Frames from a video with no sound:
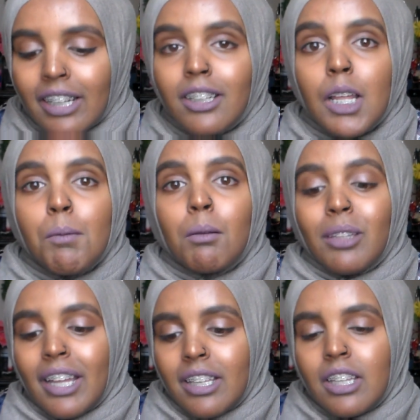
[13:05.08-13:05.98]
and at the time I
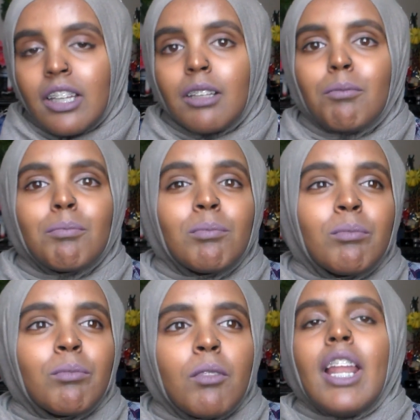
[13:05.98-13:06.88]
was 18.
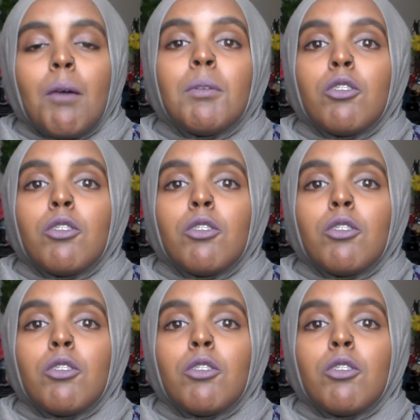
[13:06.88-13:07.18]
And I'm